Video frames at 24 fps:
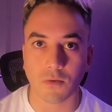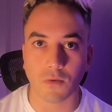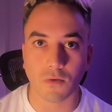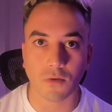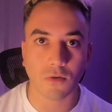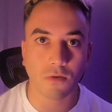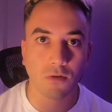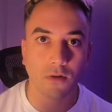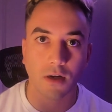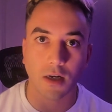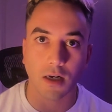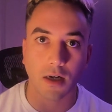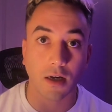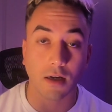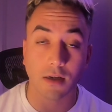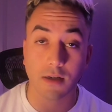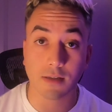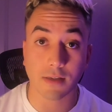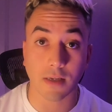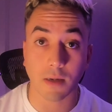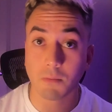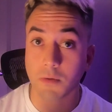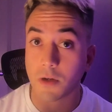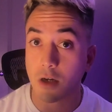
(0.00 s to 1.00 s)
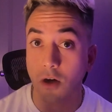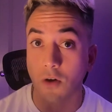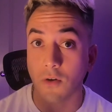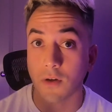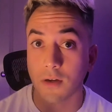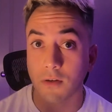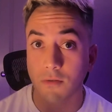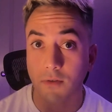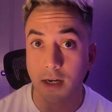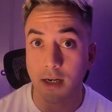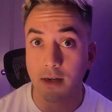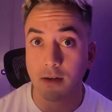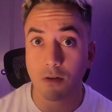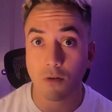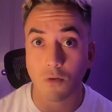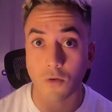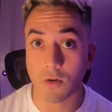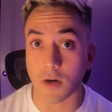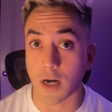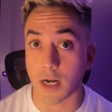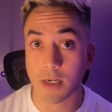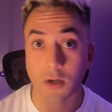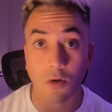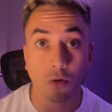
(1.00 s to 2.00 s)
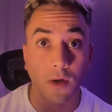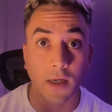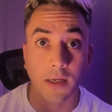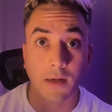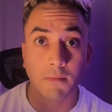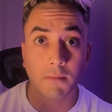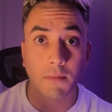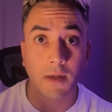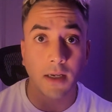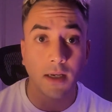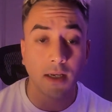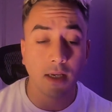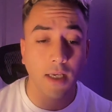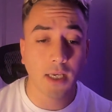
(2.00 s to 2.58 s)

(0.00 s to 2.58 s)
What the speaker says: or because I'm going, right? Or I quit.